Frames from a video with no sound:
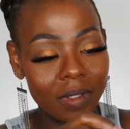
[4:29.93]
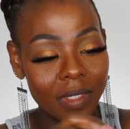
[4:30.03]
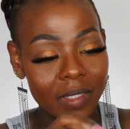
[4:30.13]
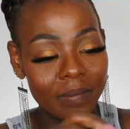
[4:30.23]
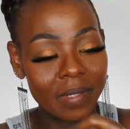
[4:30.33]

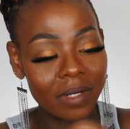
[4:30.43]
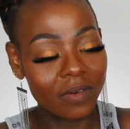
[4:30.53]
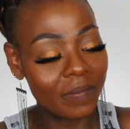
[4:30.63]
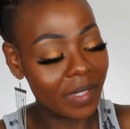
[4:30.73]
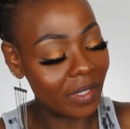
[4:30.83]
at the back
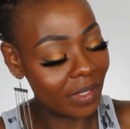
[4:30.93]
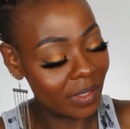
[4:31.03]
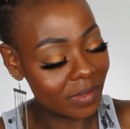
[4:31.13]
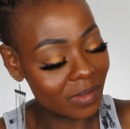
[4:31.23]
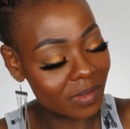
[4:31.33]
of my
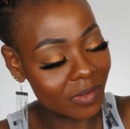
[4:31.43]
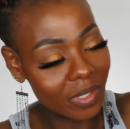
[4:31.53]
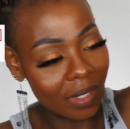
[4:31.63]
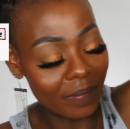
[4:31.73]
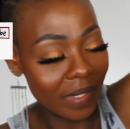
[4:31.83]
hand. You
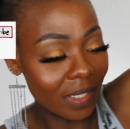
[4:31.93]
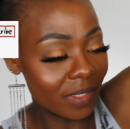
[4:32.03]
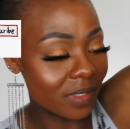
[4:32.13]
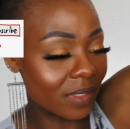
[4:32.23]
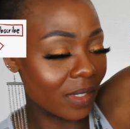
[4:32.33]
can barely
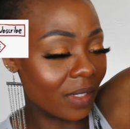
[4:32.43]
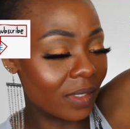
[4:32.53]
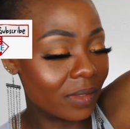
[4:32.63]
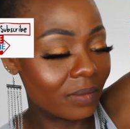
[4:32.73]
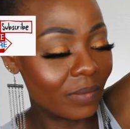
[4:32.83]
see it,